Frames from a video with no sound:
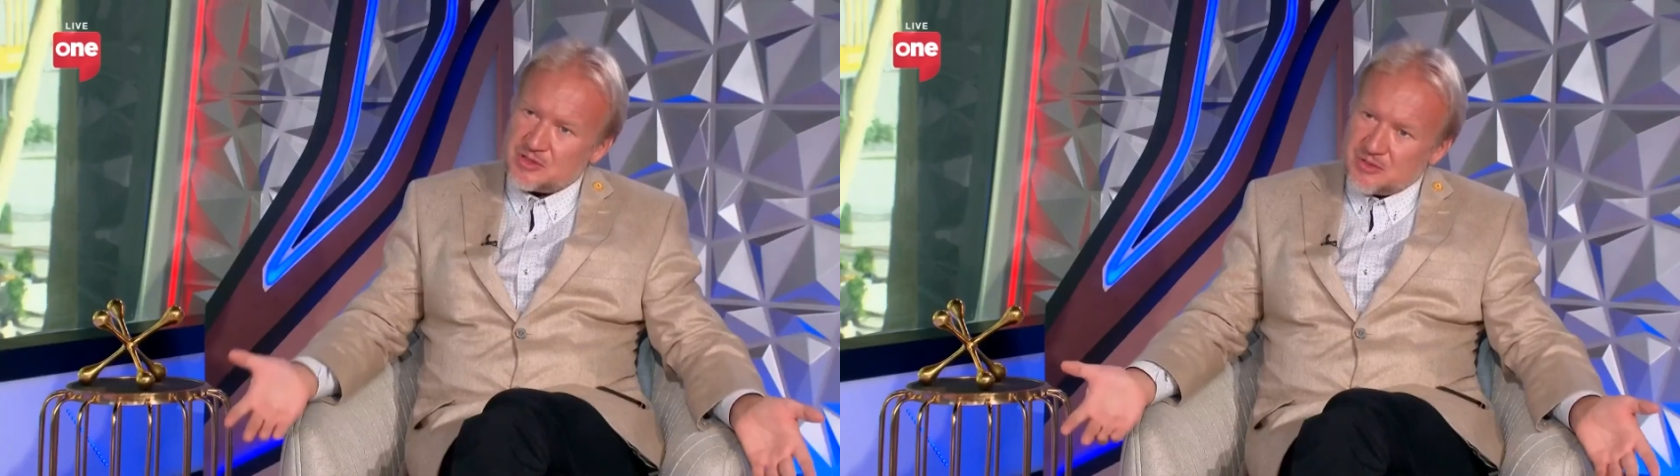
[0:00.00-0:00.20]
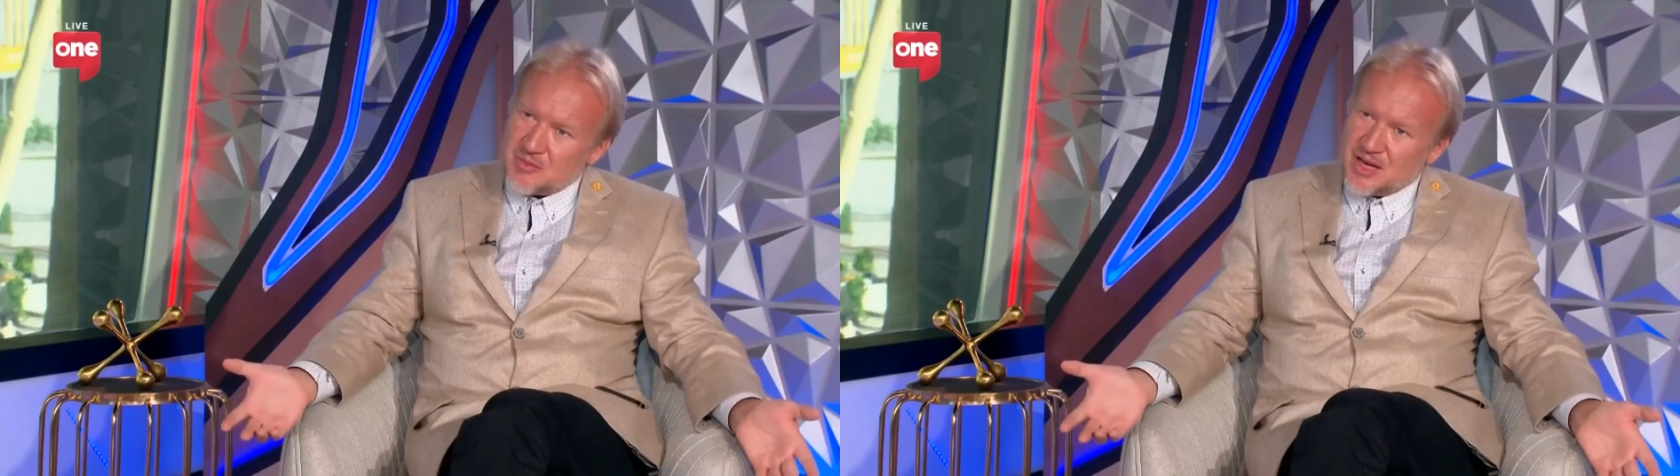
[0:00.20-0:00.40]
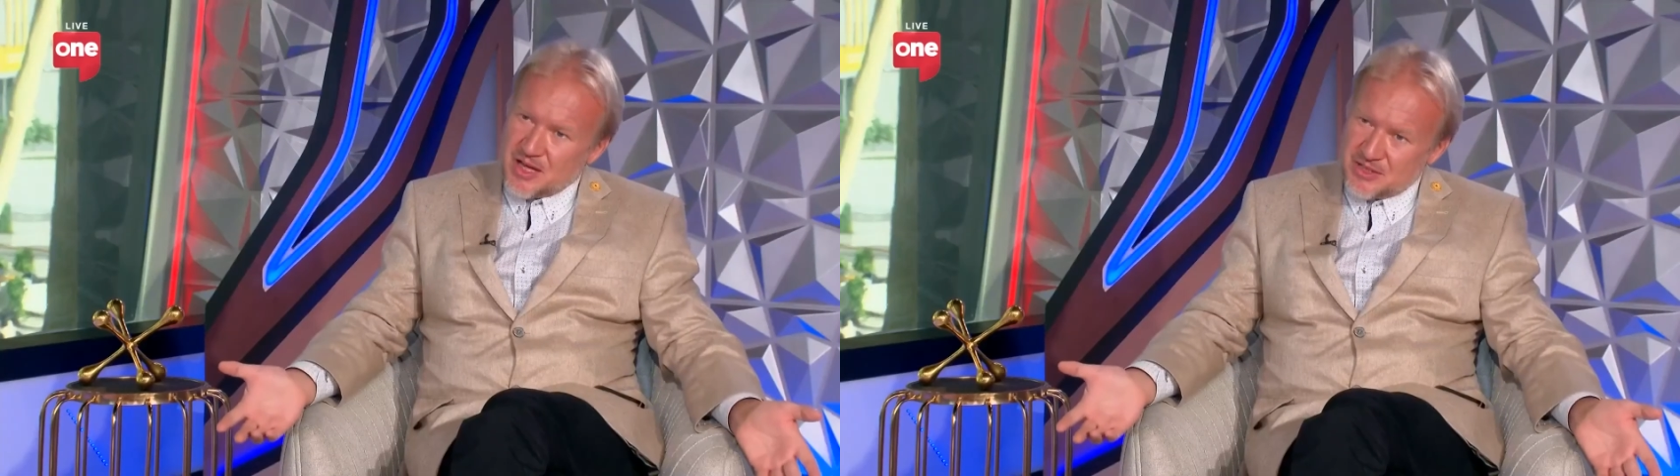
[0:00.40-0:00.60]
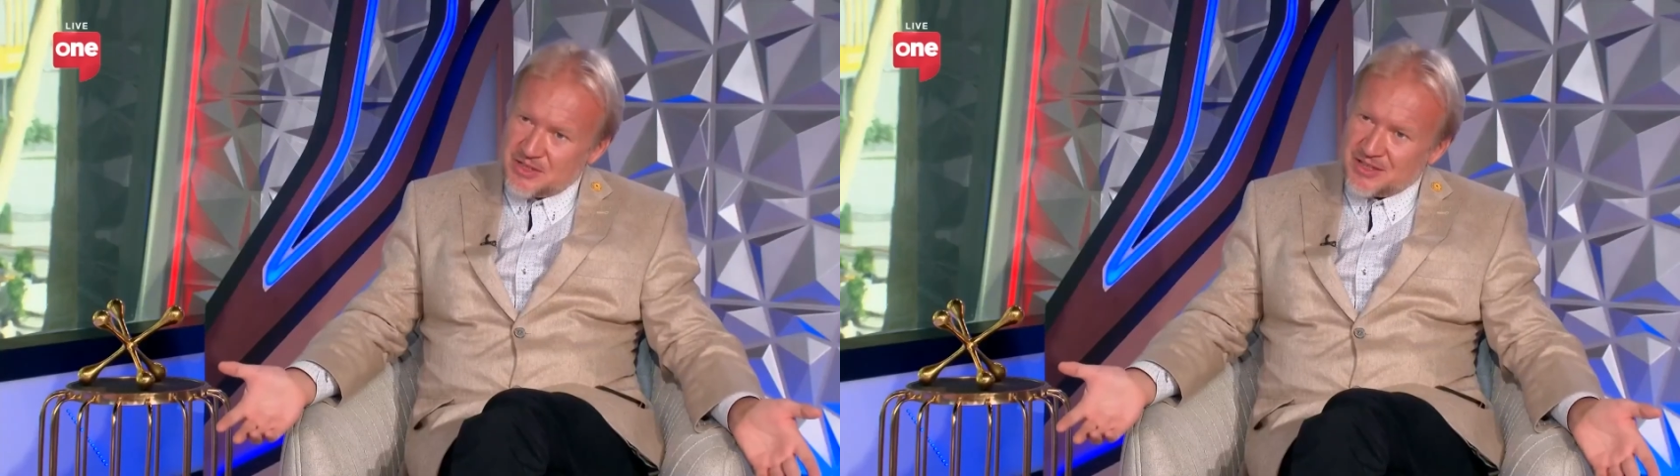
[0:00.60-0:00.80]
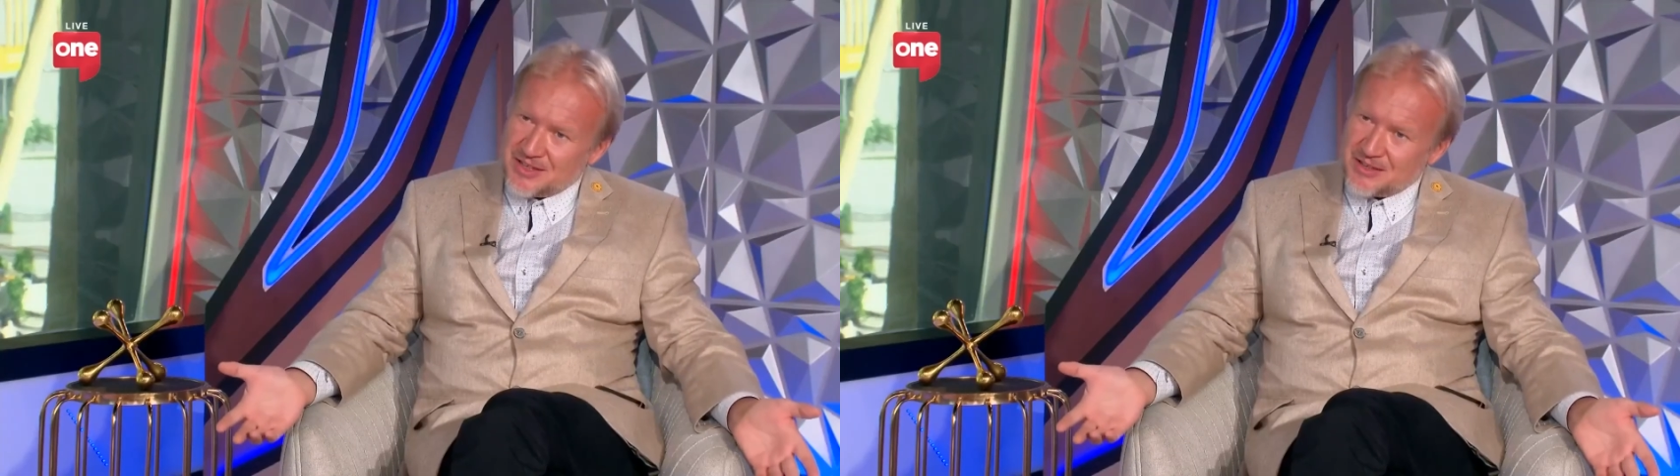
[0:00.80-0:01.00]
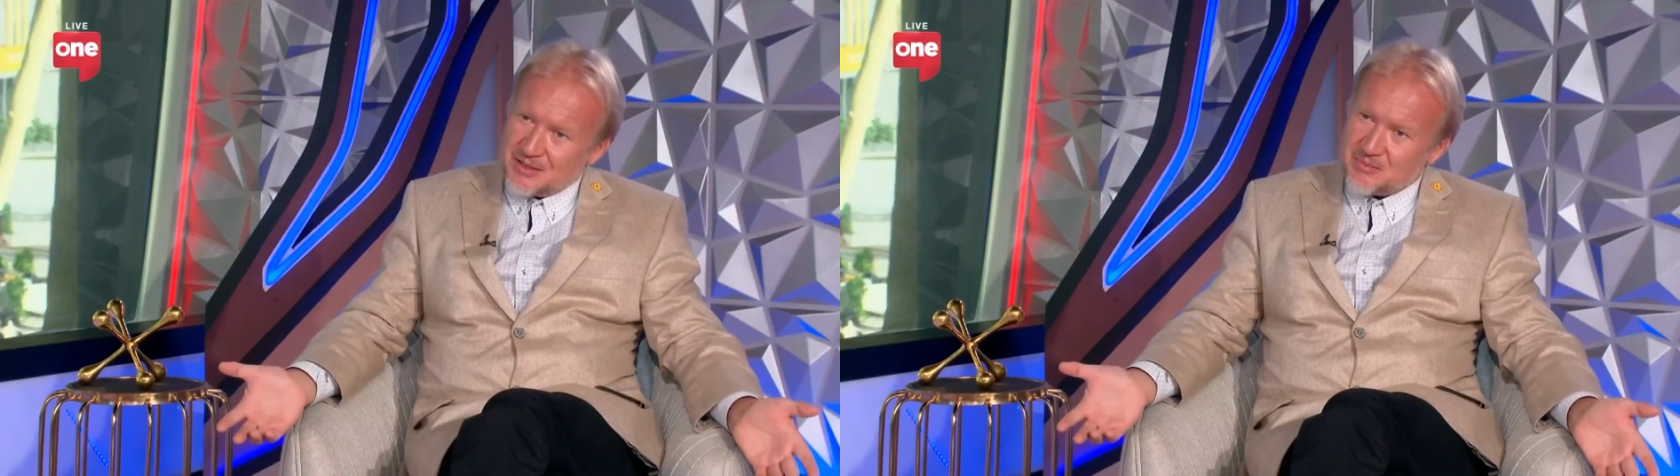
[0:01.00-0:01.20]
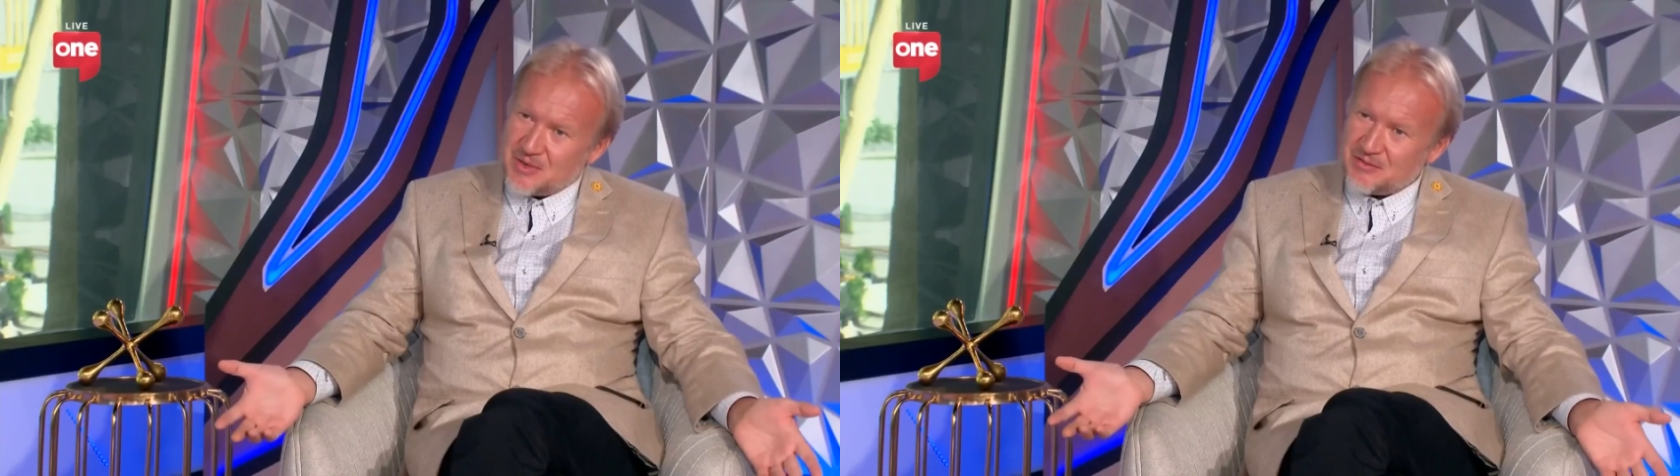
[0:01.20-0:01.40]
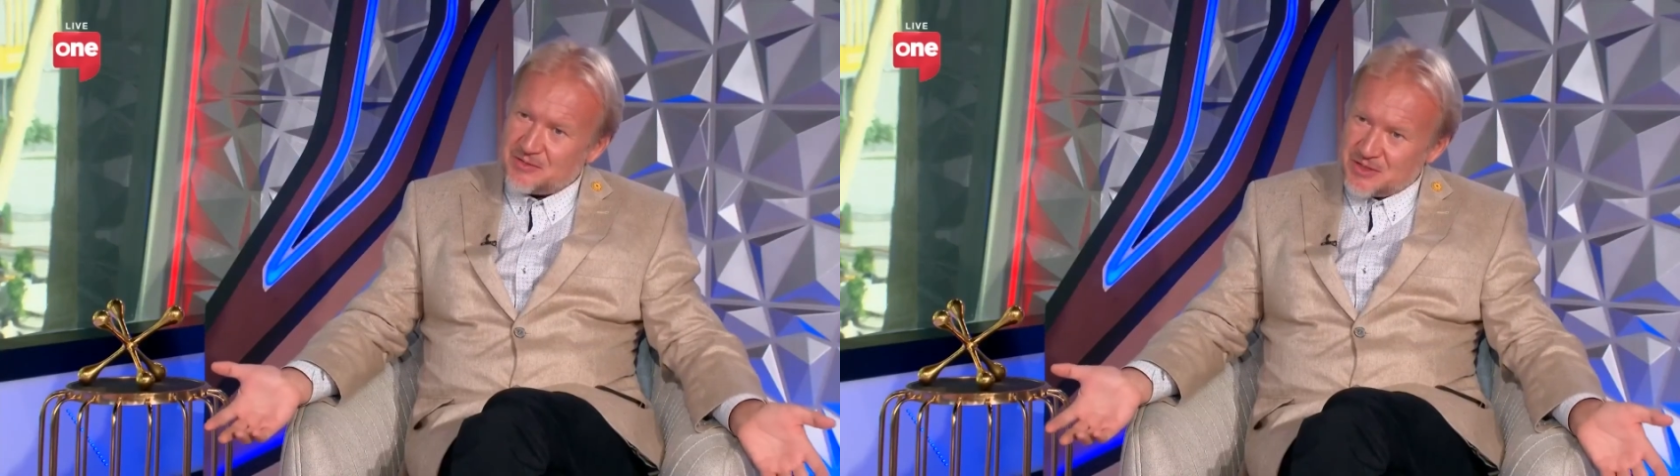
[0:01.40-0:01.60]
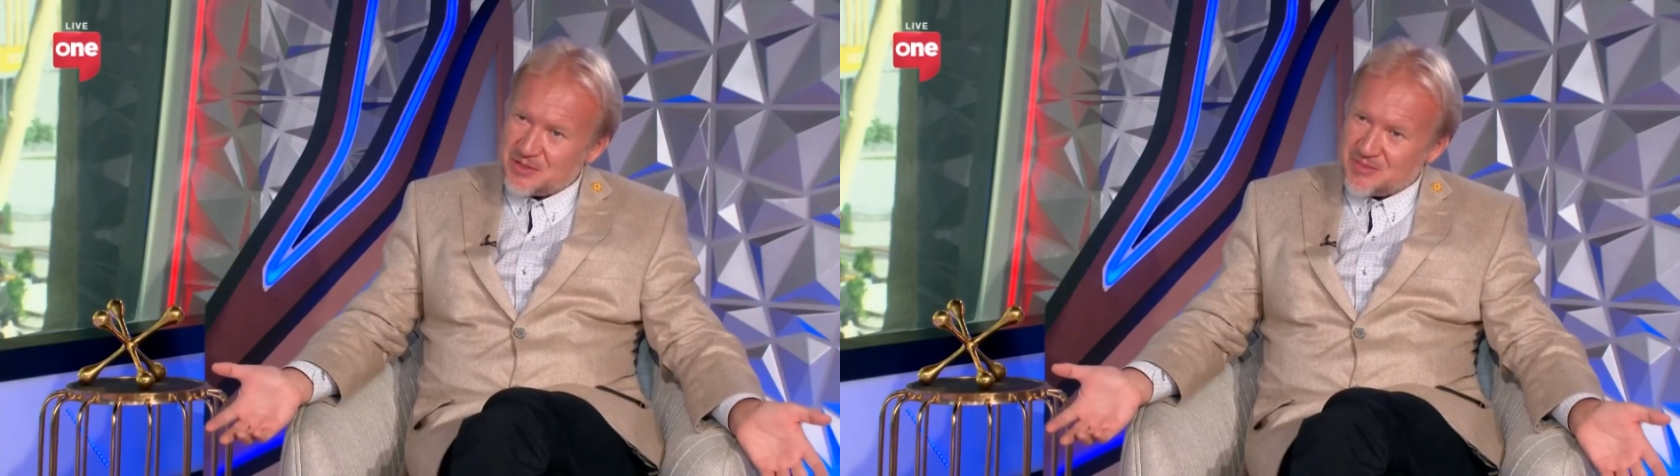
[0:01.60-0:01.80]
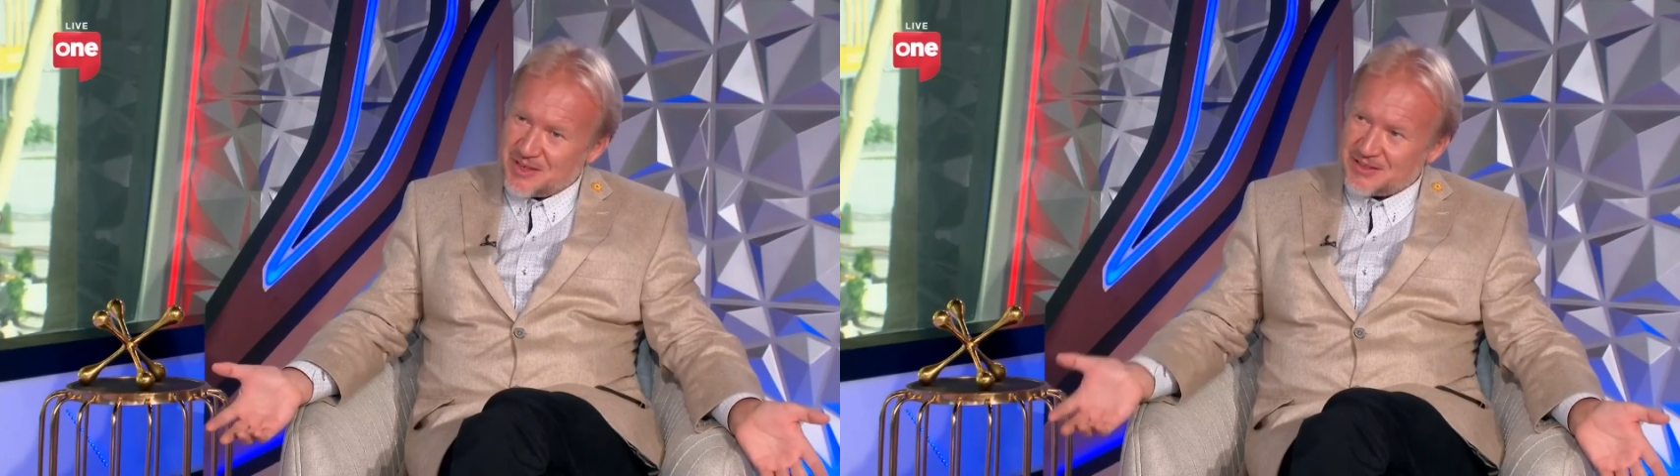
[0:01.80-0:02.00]
Malaysia by
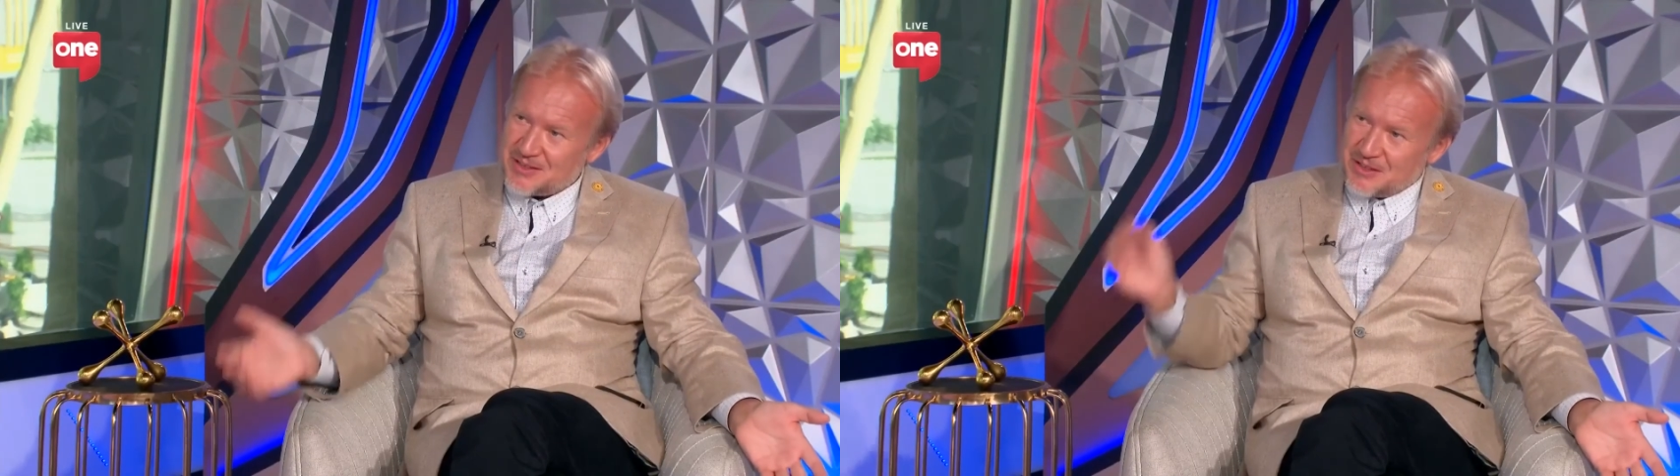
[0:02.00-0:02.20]
fishermen